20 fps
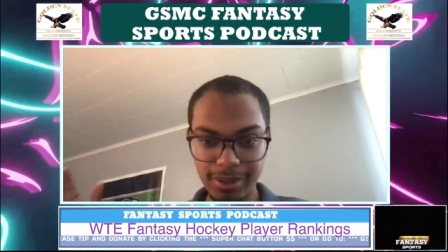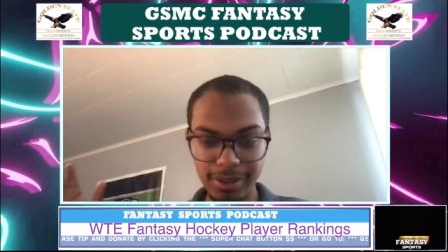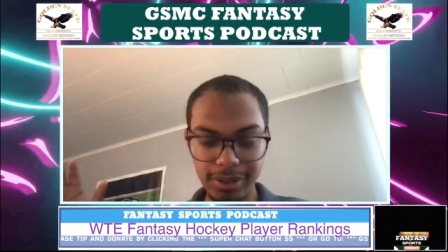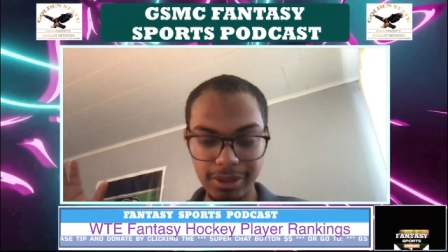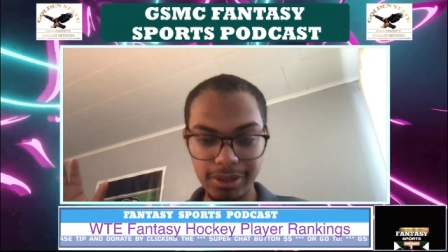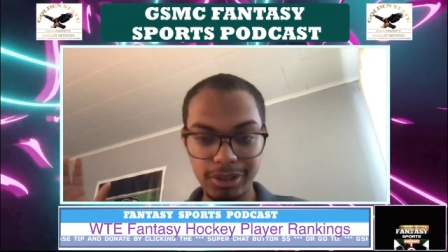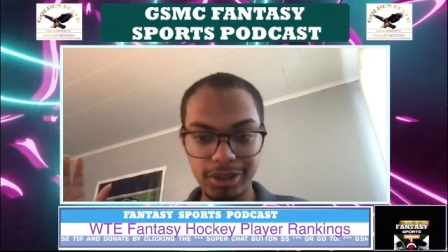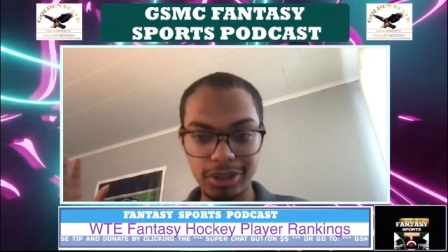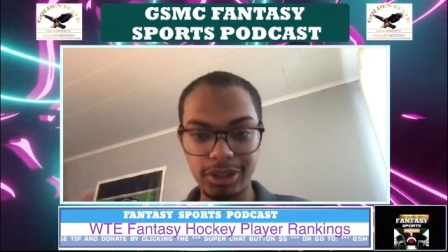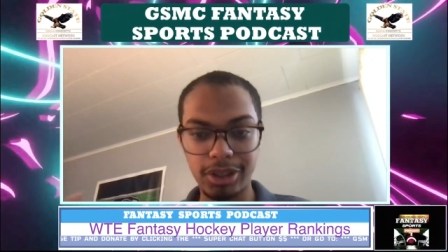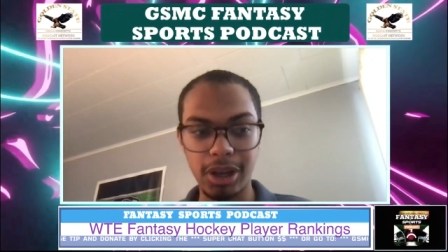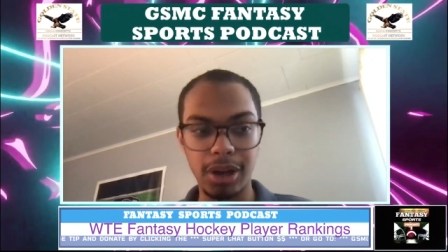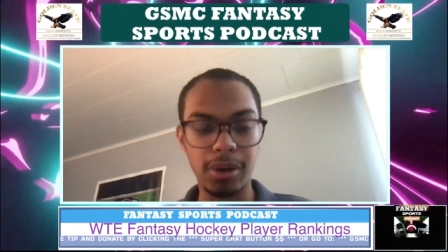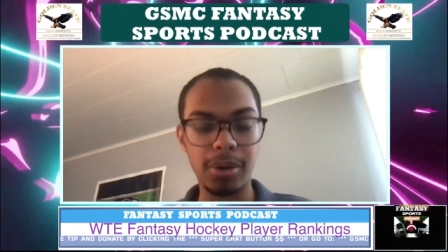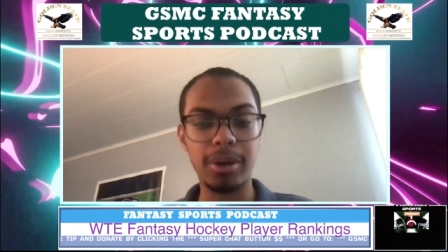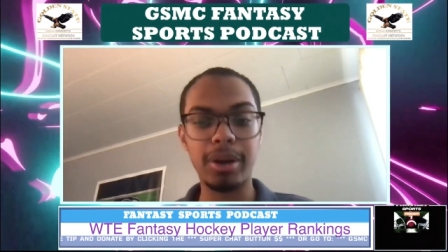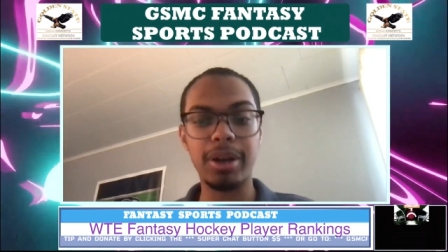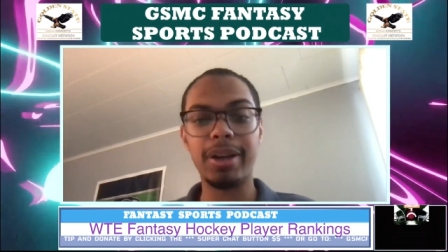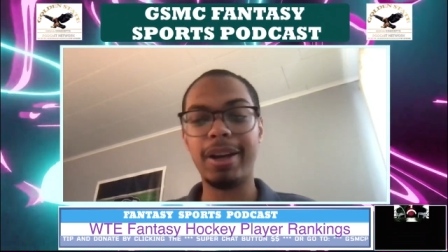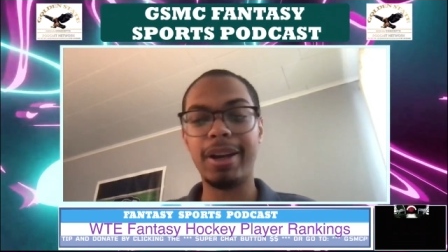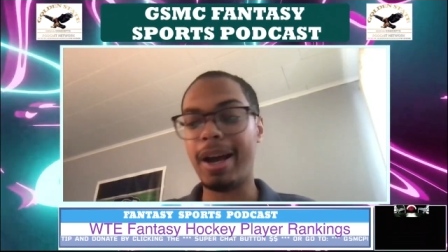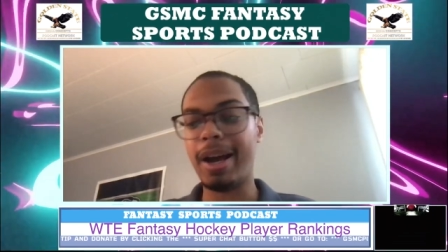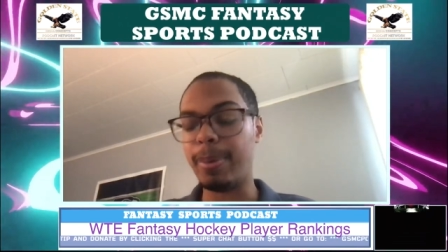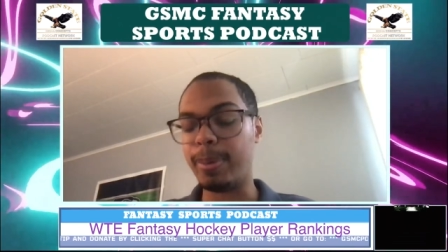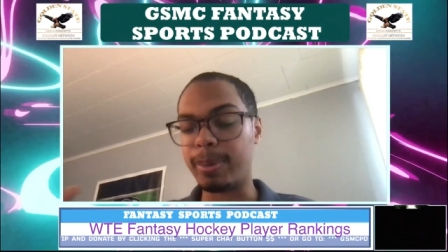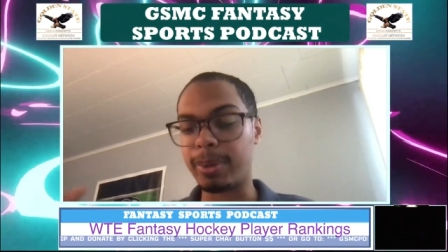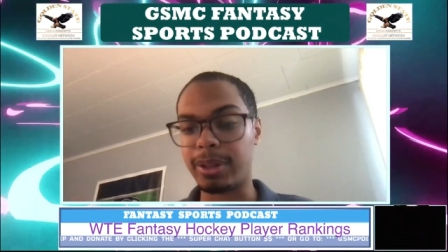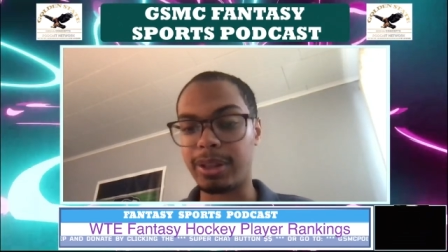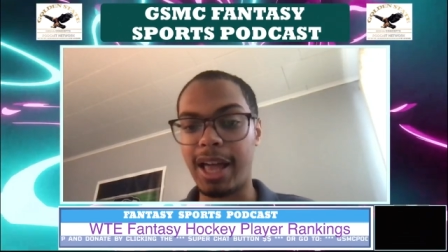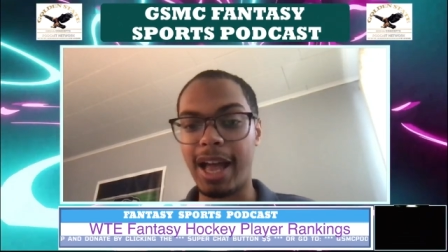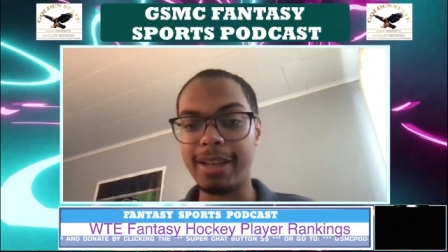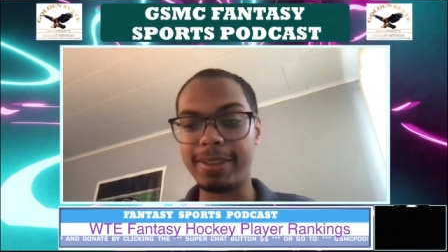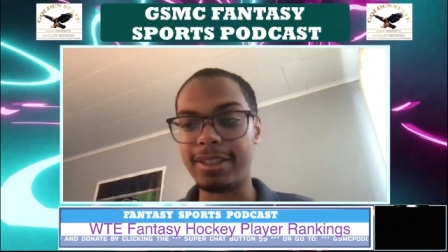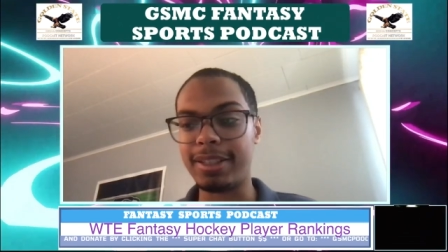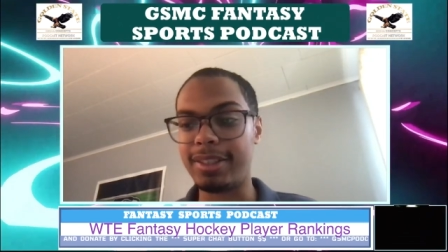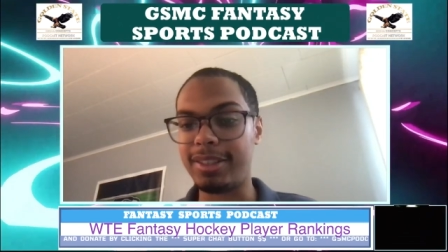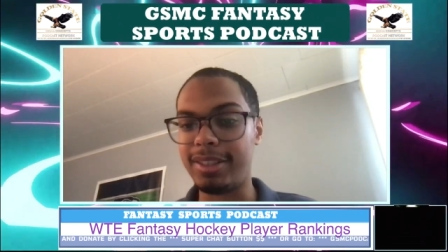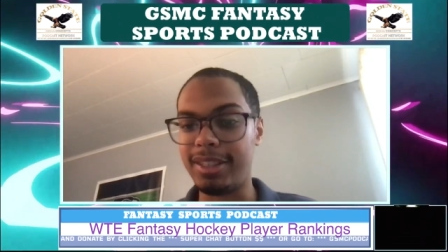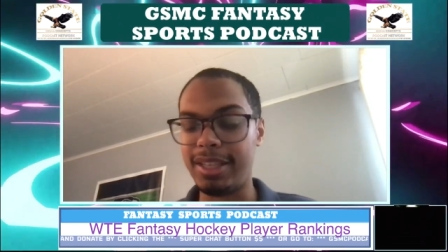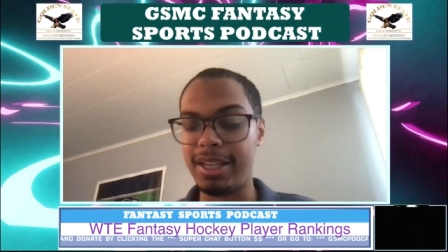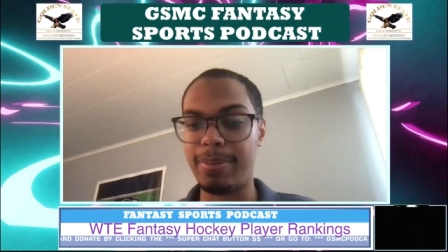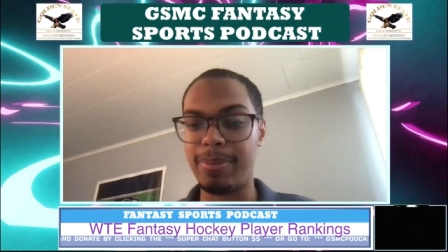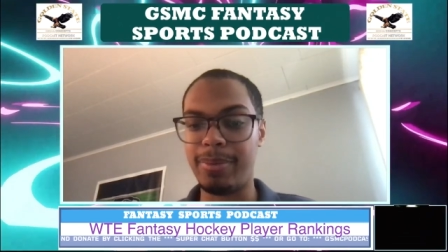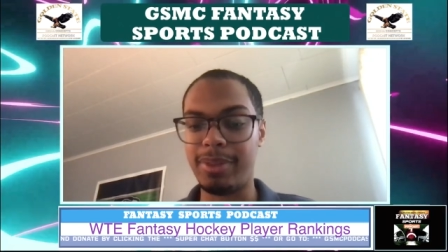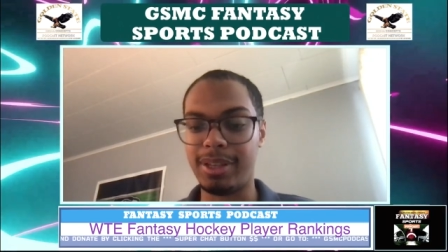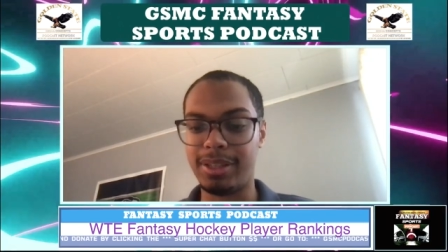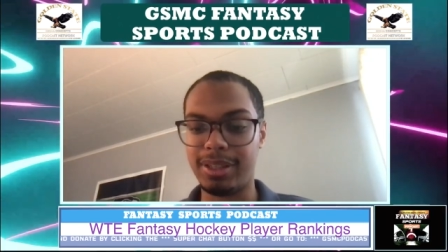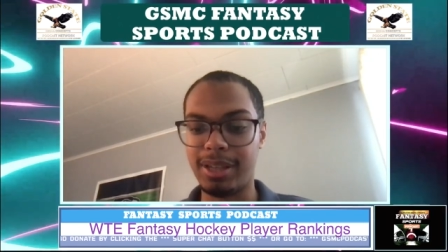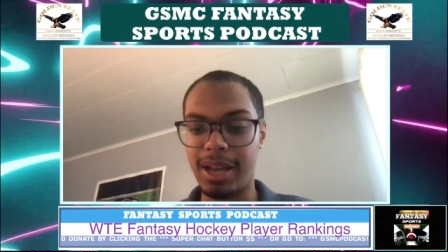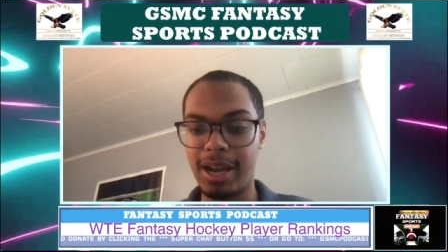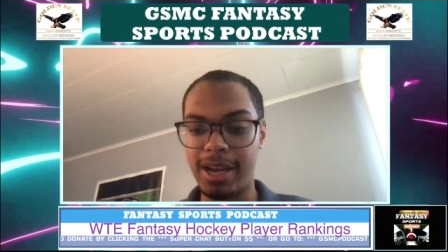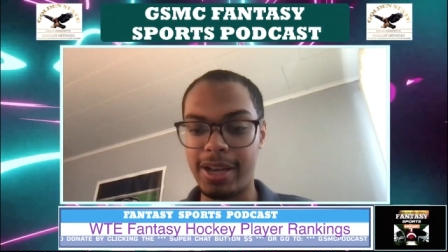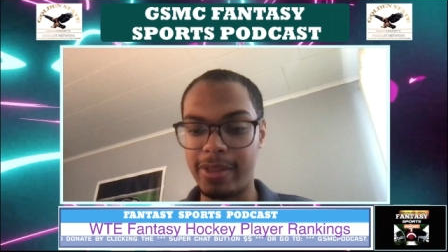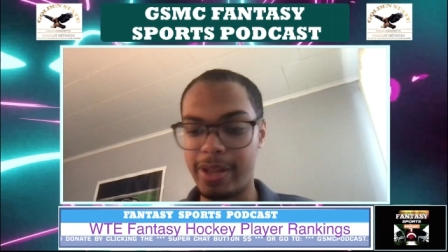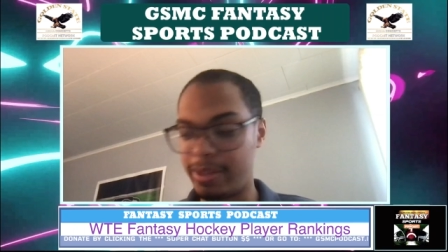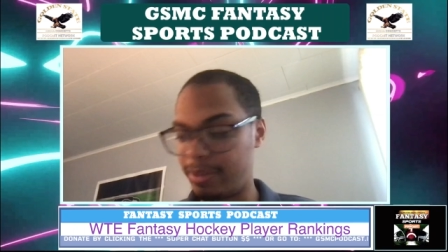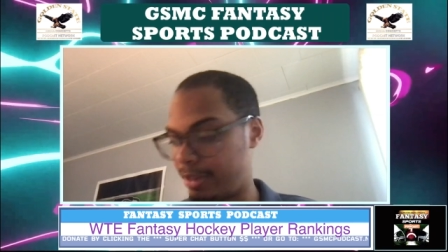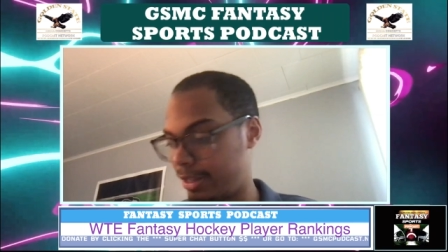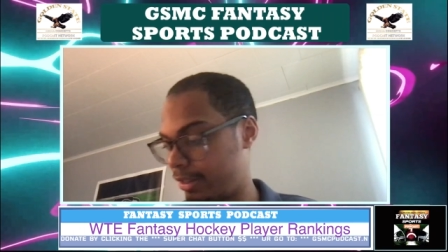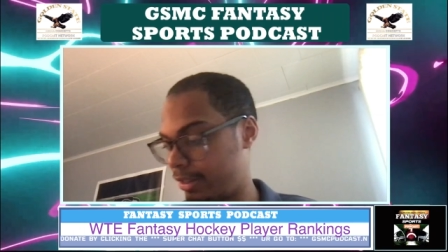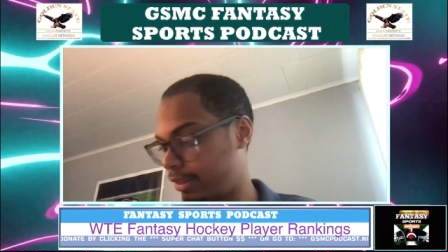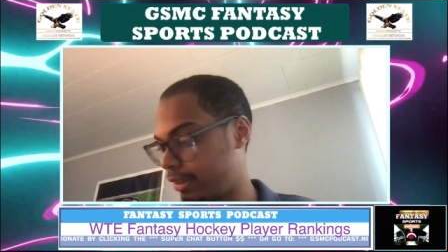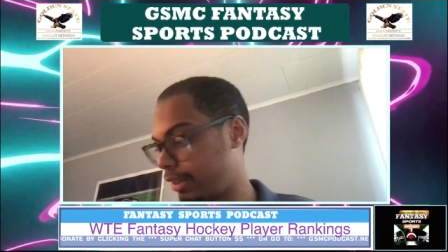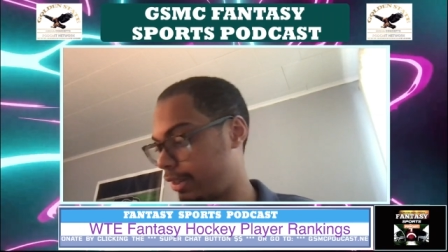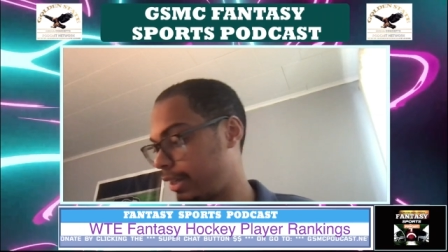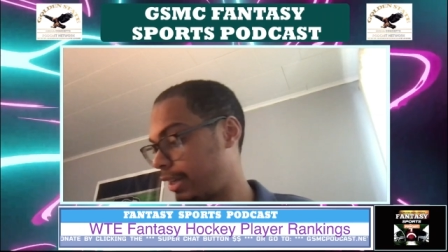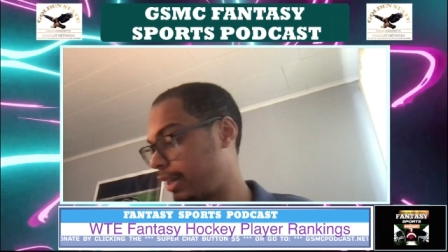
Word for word: So I'm glad to see him this high on that list.